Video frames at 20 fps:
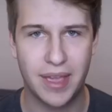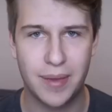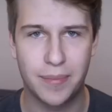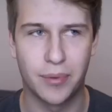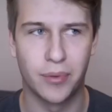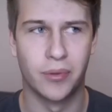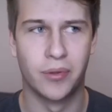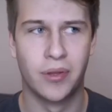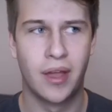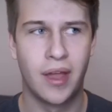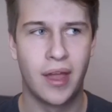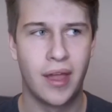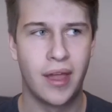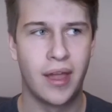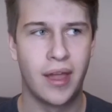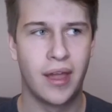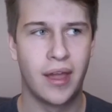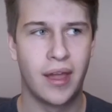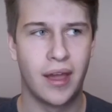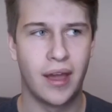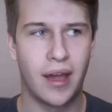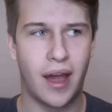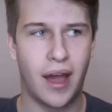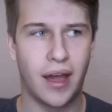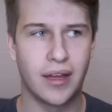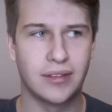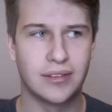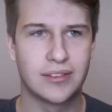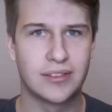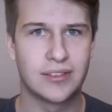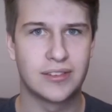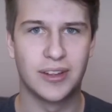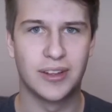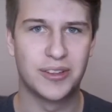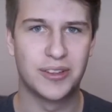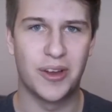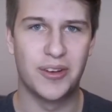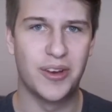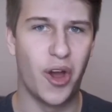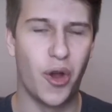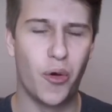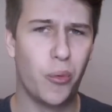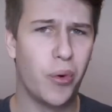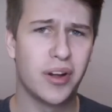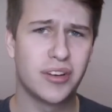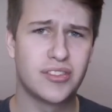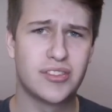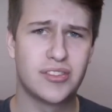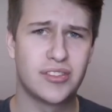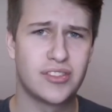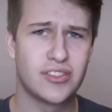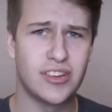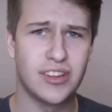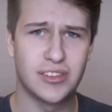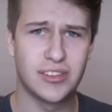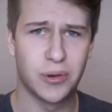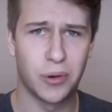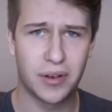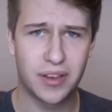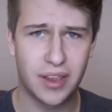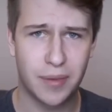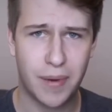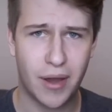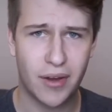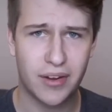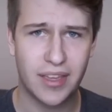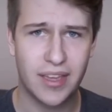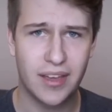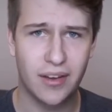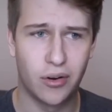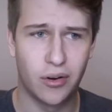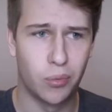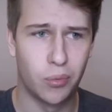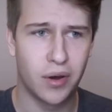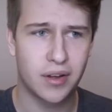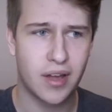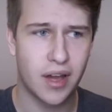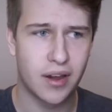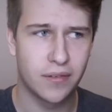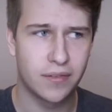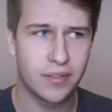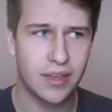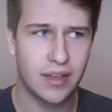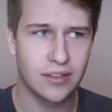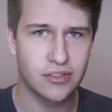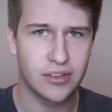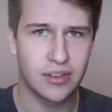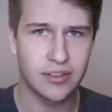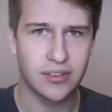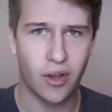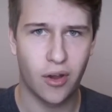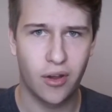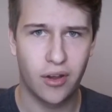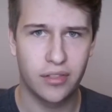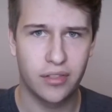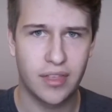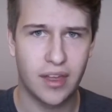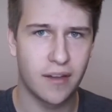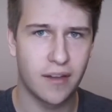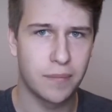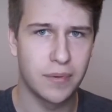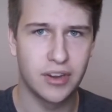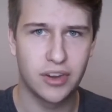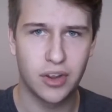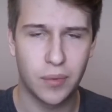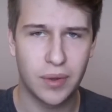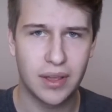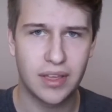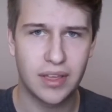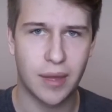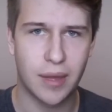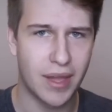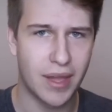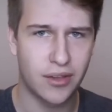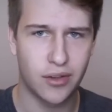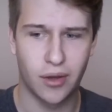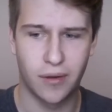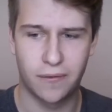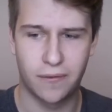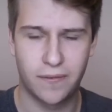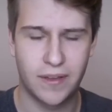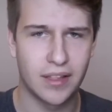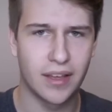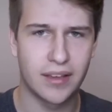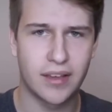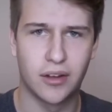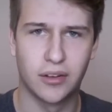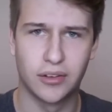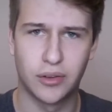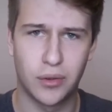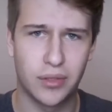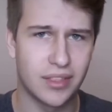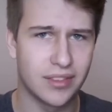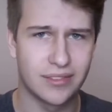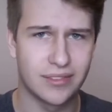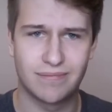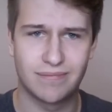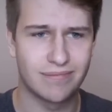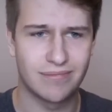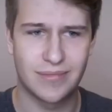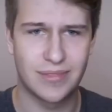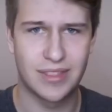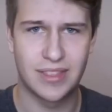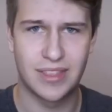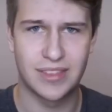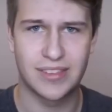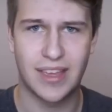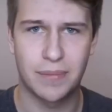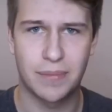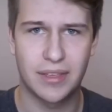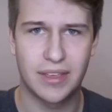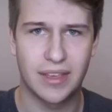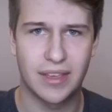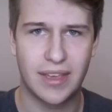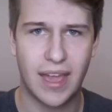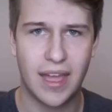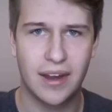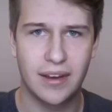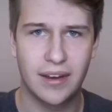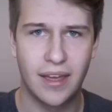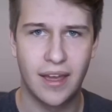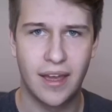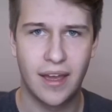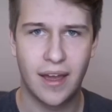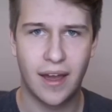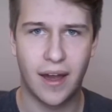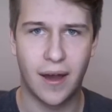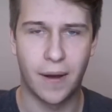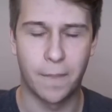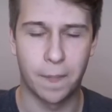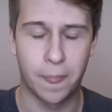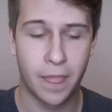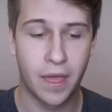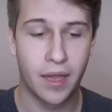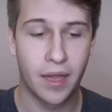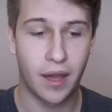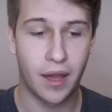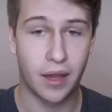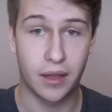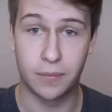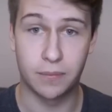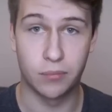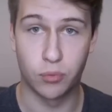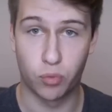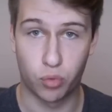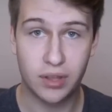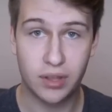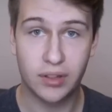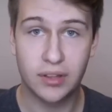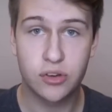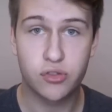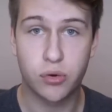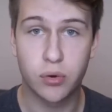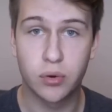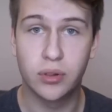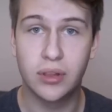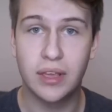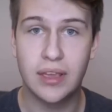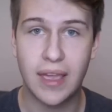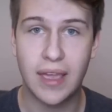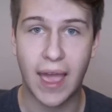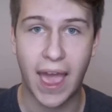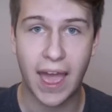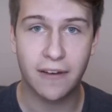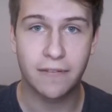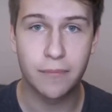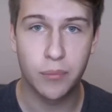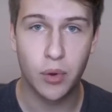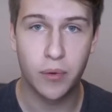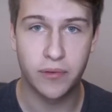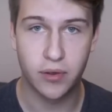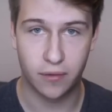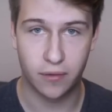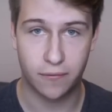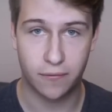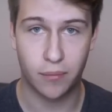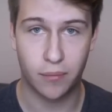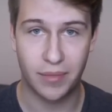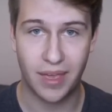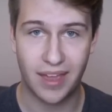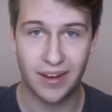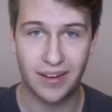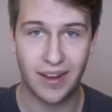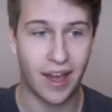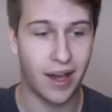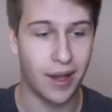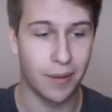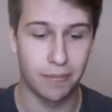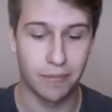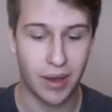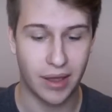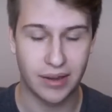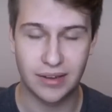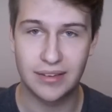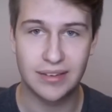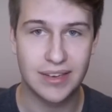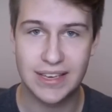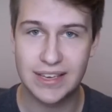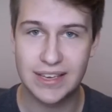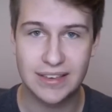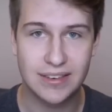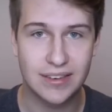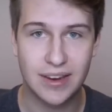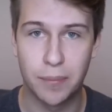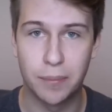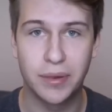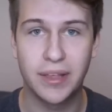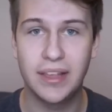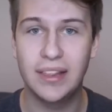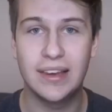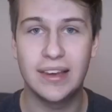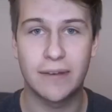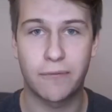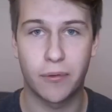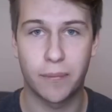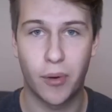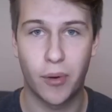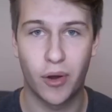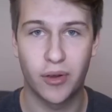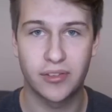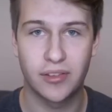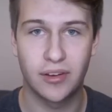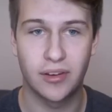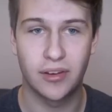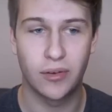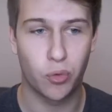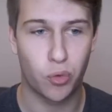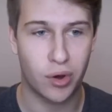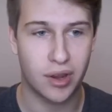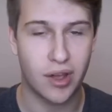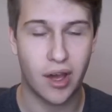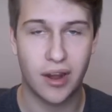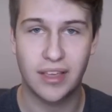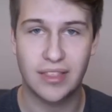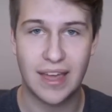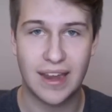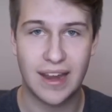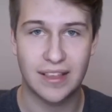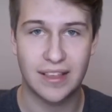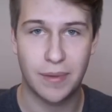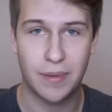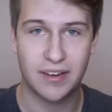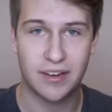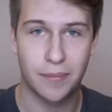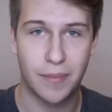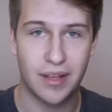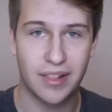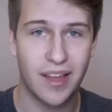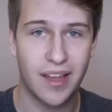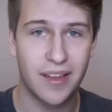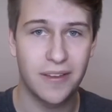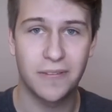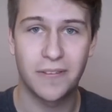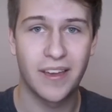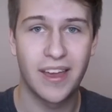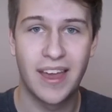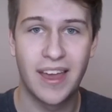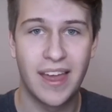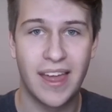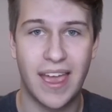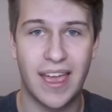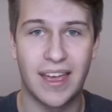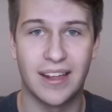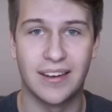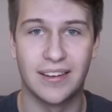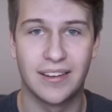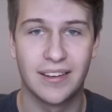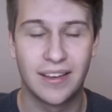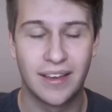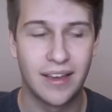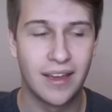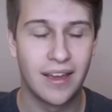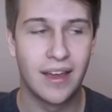people. I still don't know what she's talking about here, or what kind of things she's heard that I've been doing that make her feel like I'll do the same thing again. I really truly have moved on from then. I'm a completely different person regarding that aspect of my life, and